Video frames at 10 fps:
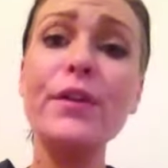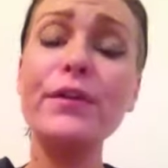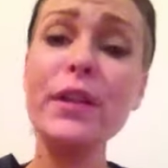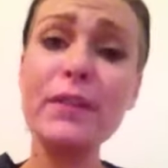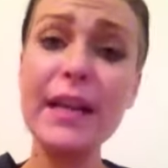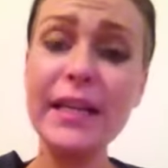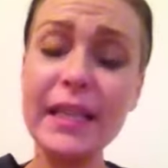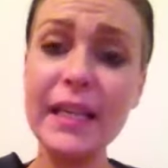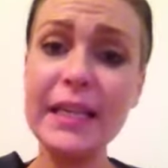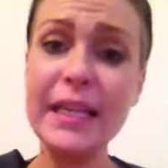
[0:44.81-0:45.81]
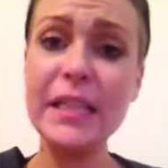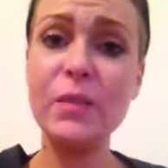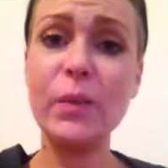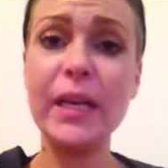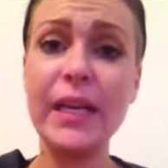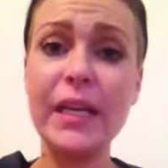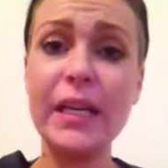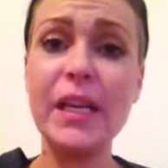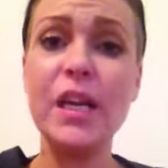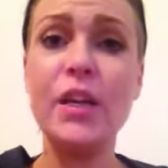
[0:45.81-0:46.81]
Free writing is
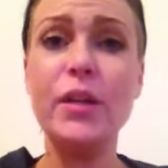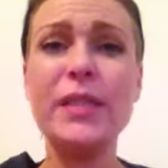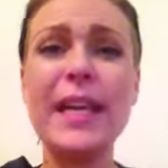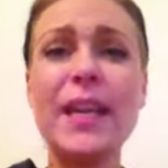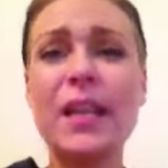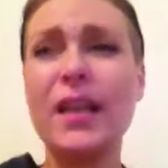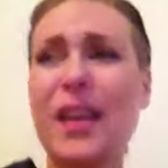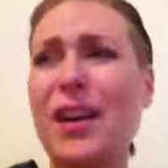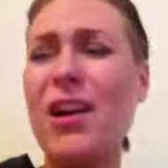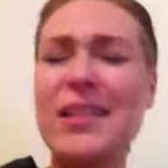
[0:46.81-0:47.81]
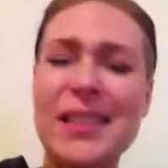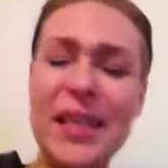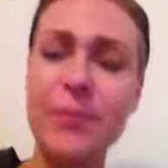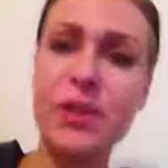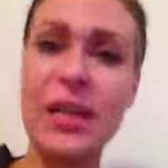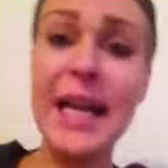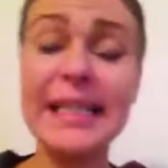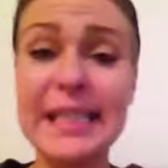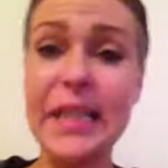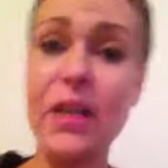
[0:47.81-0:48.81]
when you take a, a, concept or an
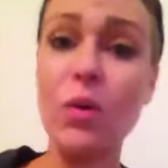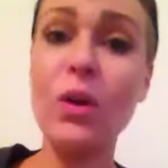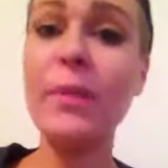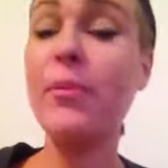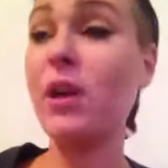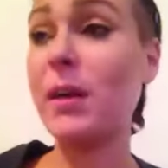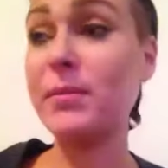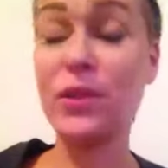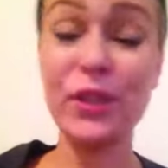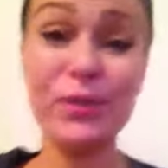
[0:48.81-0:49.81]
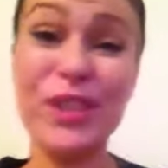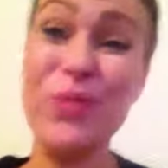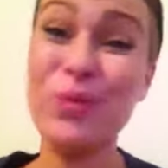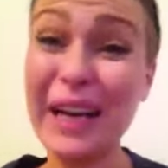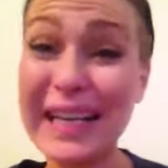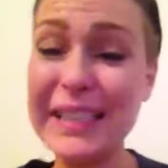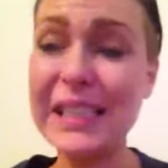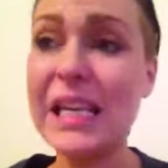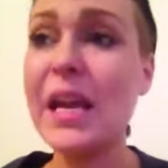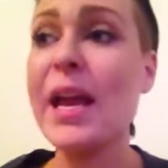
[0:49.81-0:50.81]
idea or a prompt or you just write
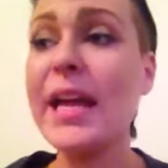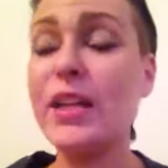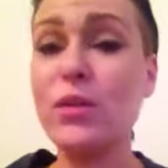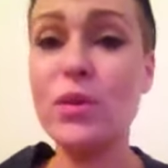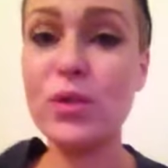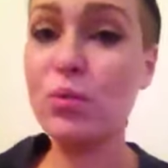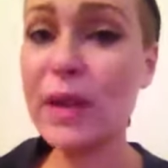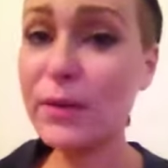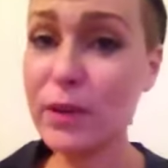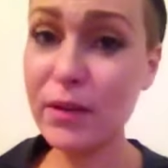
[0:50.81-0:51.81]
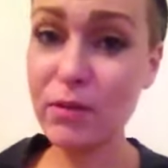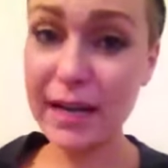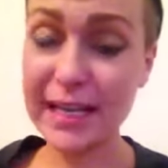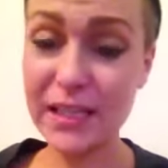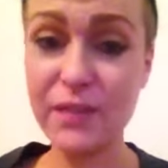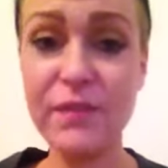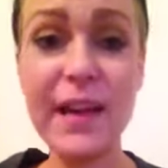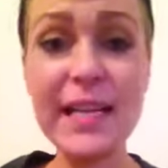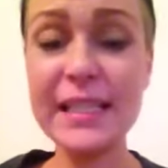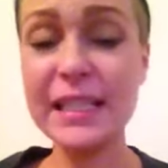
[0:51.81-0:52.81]
and you just write and write and write as
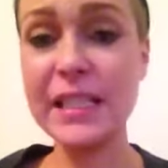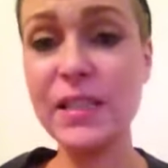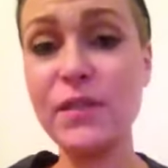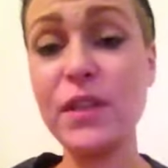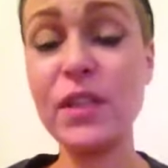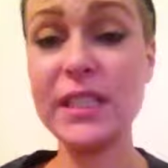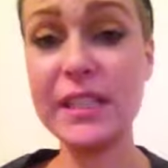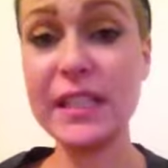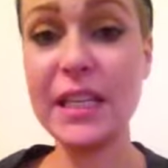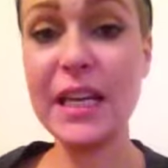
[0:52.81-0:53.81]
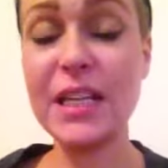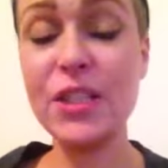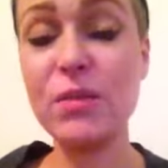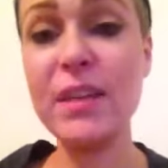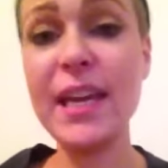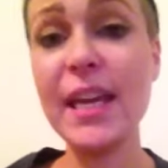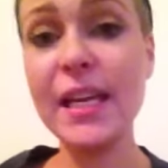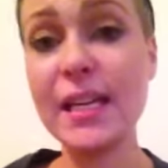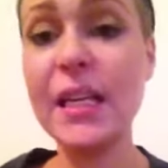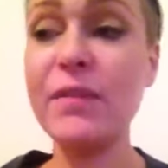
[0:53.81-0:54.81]
fastly and as furiously as you
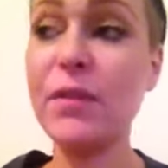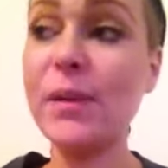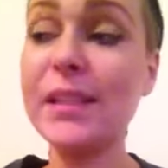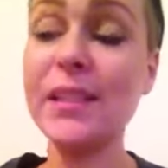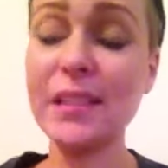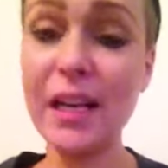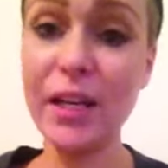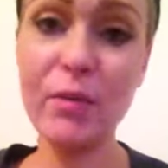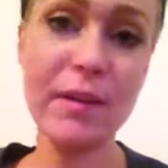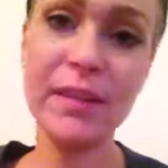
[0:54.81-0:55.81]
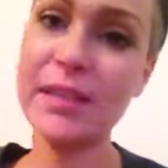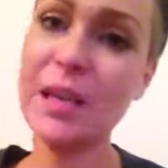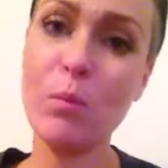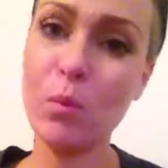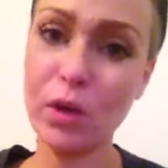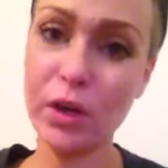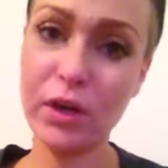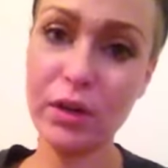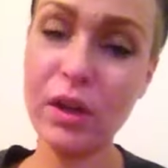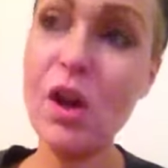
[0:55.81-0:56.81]
can. And if you get stuck, you write the same
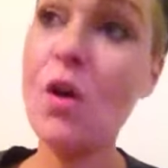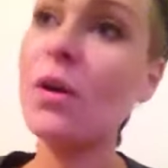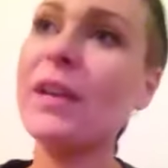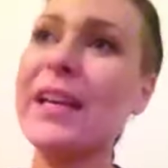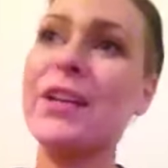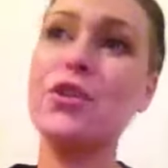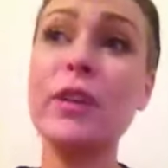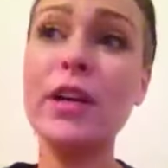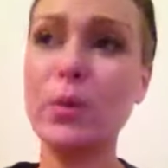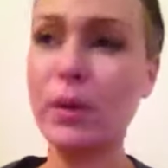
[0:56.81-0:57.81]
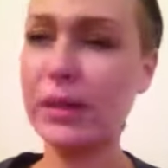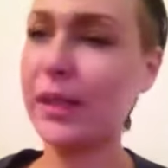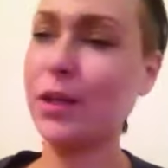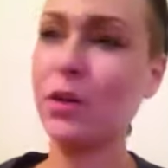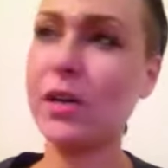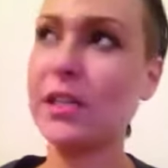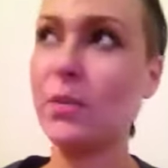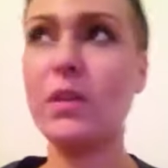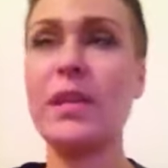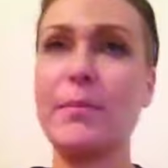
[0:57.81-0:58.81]
word or like a trigger word, like a crazy
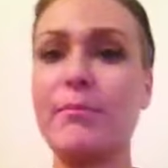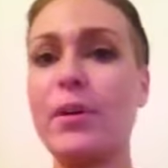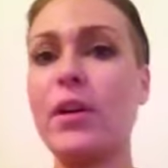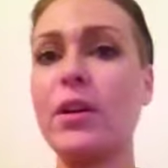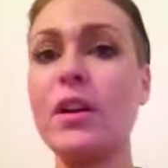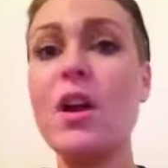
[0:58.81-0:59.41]
word like booger,